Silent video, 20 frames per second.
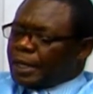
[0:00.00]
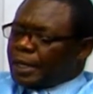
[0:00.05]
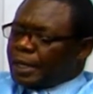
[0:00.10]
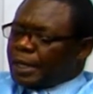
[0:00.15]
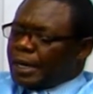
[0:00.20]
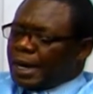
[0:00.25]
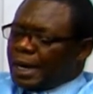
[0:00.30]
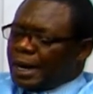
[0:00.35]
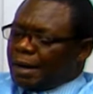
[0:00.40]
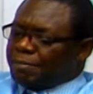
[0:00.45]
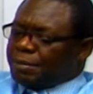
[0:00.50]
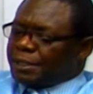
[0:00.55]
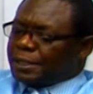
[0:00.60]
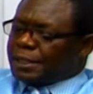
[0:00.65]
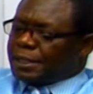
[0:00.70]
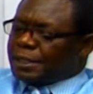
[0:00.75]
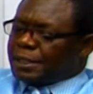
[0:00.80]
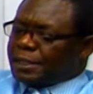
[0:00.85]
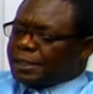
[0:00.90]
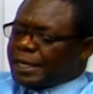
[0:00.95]
a habit
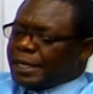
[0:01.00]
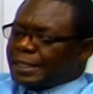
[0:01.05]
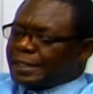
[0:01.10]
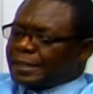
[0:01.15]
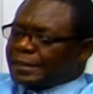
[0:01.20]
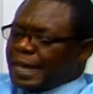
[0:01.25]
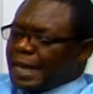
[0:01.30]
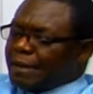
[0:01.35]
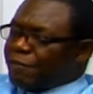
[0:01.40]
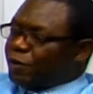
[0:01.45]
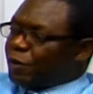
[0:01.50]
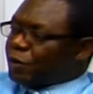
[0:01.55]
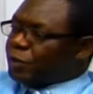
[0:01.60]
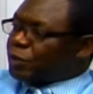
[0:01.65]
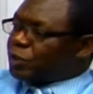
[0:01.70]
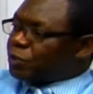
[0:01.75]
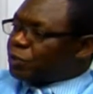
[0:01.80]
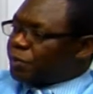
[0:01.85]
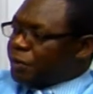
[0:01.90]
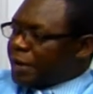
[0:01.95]
takes effort
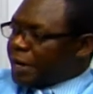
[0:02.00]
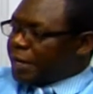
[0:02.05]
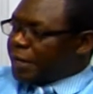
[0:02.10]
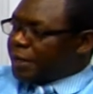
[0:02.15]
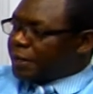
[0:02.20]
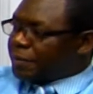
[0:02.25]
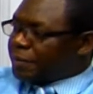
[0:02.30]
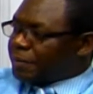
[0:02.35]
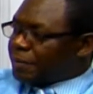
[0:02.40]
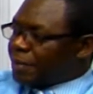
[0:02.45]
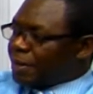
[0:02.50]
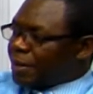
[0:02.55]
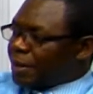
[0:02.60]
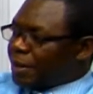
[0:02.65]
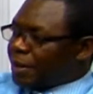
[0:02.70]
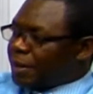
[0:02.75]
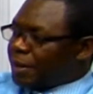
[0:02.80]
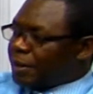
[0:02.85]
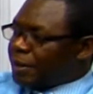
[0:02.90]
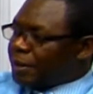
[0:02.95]
to break.
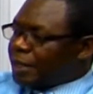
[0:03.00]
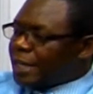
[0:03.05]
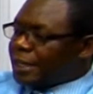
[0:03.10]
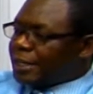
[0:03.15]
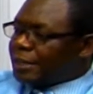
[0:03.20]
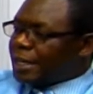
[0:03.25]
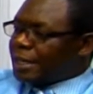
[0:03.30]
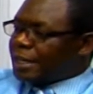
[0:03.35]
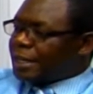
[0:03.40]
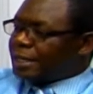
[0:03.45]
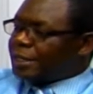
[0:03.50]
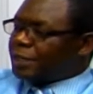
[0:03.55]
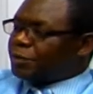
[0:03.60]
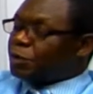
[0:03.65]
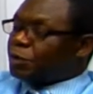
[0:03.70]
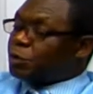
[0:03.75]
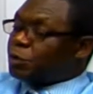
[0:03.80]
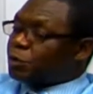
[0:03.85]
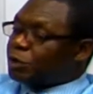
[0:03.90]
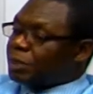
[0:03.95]
They say that if
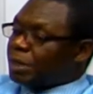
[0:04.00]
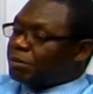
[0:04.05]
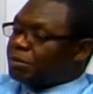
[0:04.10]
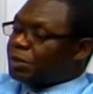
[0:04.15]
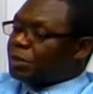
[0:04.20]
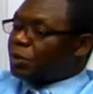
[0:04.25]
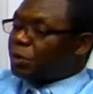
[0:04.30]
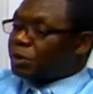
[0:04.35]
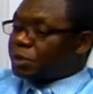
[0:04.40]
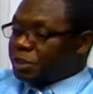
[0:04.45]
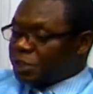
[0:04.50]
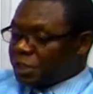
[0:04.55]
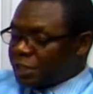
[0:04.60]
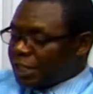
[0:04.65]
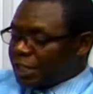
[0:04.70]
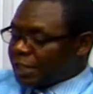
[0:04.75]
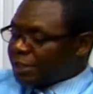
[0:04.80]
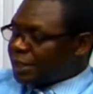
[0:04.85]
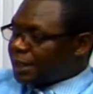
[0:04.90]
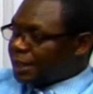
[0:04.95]
you do something
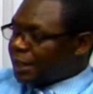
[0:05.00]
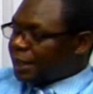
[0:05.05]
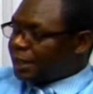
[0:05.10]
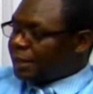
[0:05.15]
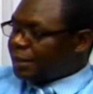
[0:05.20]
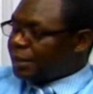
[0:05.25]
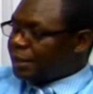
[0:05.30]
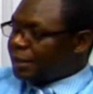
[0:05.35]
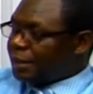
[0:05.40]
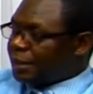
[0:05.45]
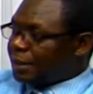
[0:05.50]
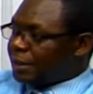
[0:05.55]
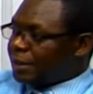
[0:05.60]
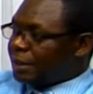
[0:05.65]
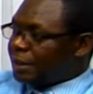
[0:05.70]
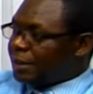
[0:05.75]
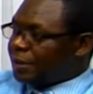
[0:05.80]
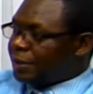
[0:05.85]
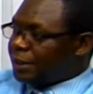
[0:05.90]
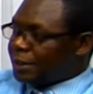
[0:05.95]
continuously,
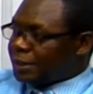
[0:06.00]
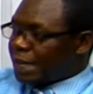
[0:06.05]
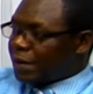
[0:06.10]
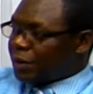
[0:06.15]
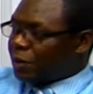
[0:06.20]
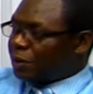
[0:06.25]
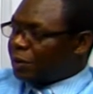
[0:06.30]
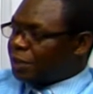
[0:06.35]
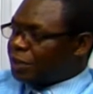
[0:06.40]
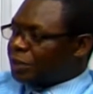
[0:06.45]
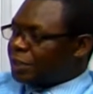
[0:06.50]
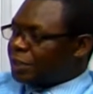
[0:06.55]
you know, in psychology,